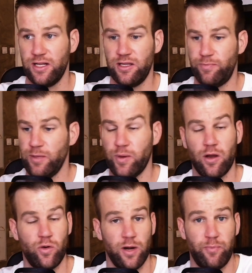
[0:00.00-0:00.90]
And
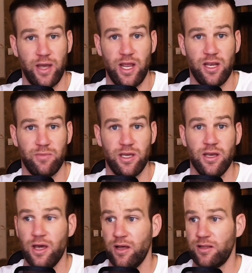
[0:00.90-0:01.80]
people who are paying
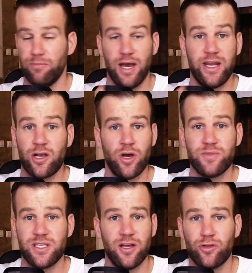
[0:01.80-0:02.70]
me, the money
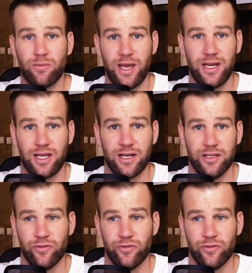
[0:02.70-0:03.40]
comes in automatically,